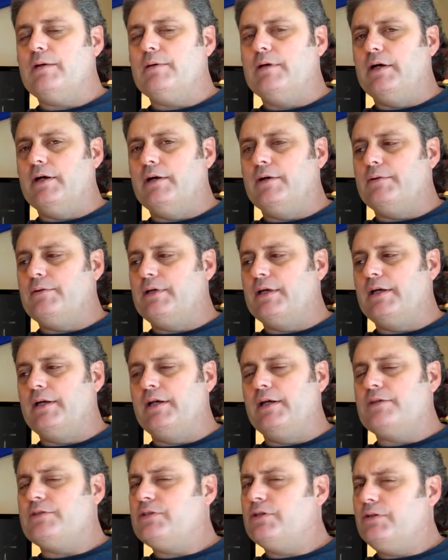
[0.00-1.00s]
Uh,
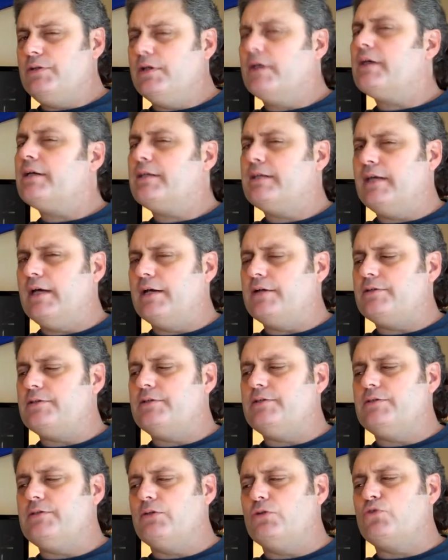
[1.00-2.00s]
until you
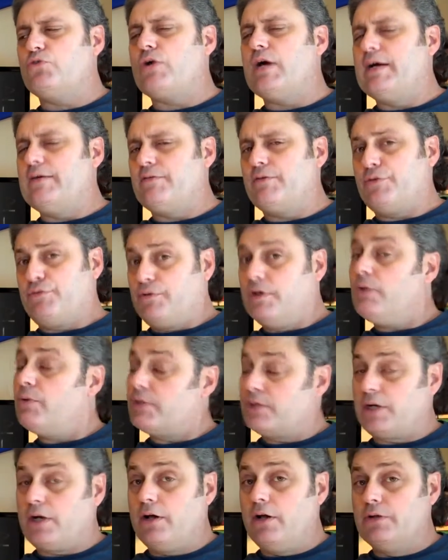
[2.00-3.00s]
until Driver three,
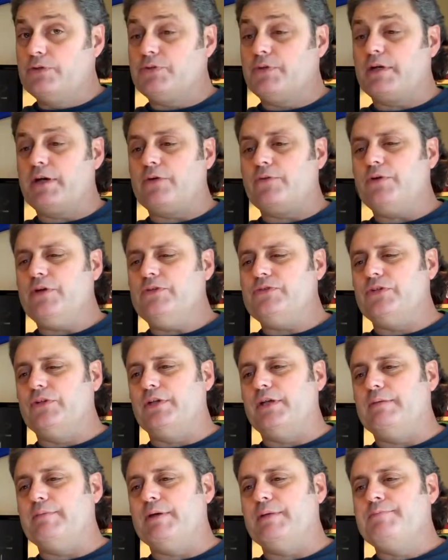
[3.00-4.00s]
which I also got
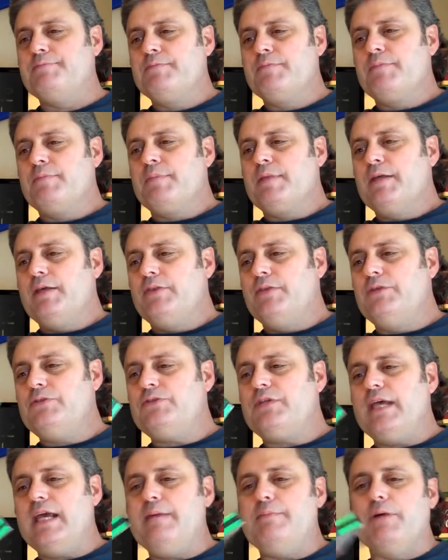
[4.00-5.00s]
recently. But this
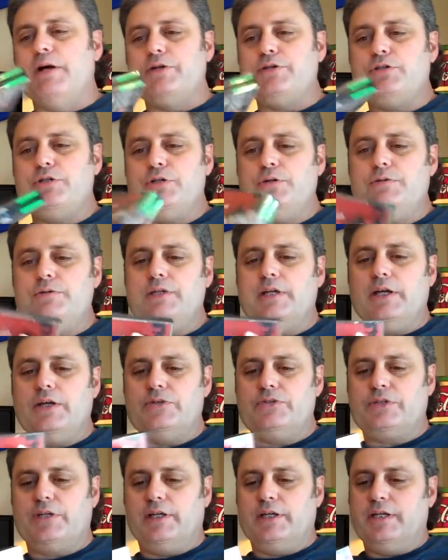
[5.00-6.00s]
came on two
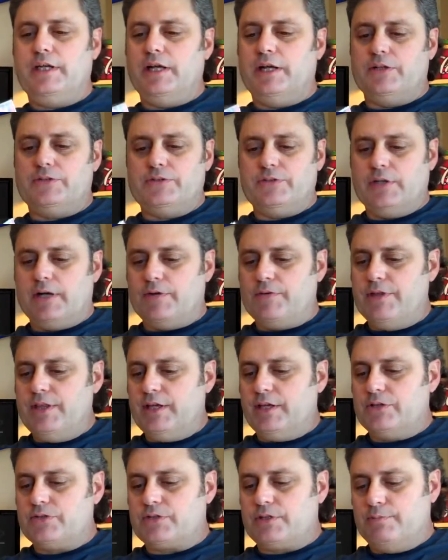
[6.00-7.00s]
discs. Again, it's
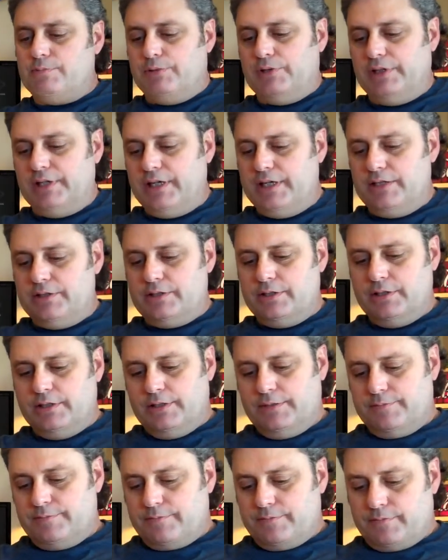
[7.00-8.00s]
everything is complete.
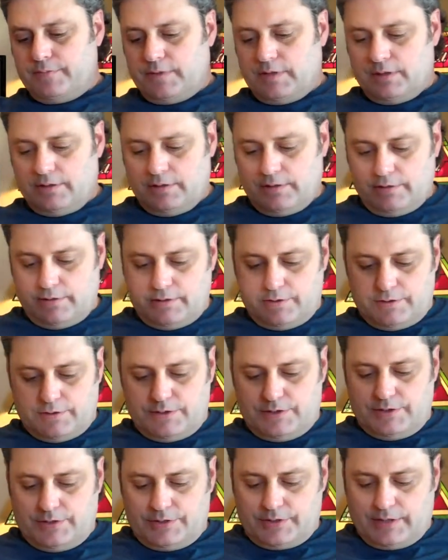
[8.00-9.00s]

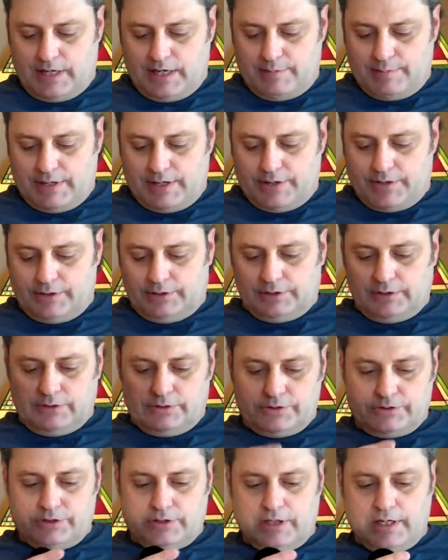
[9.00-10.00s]
The disc came out of the
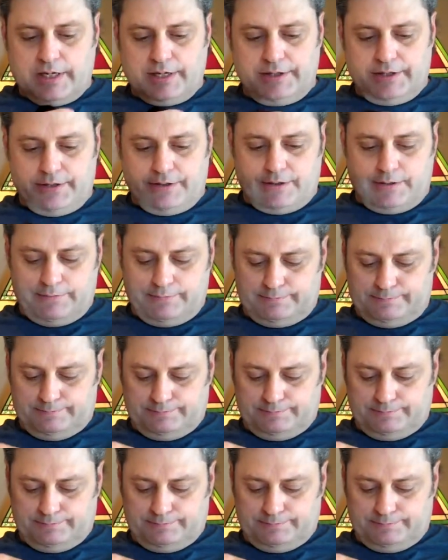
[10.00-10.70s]
little slot here.